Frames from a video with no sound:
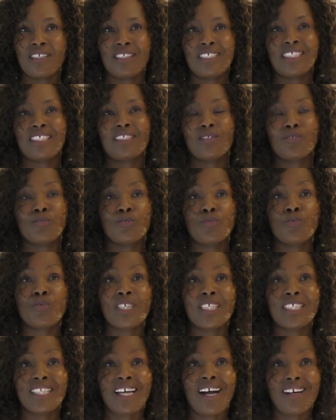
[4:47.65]
Is, do you
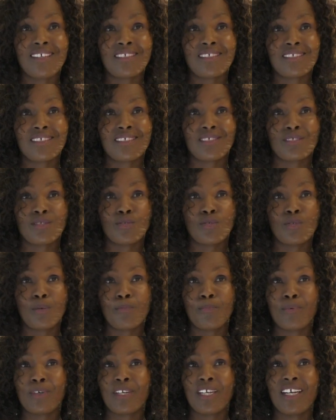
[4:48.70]
get answers to
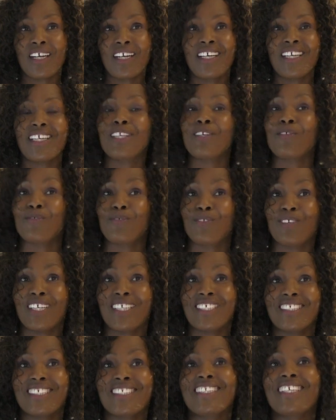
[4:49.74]
your prayer? If
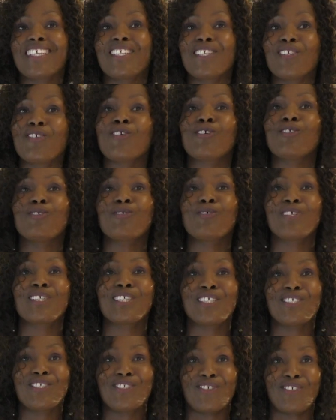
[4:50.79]
yes, then you're
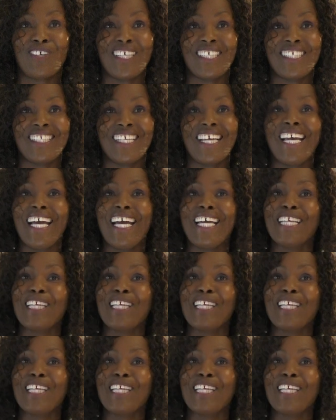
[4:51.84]
doing it right.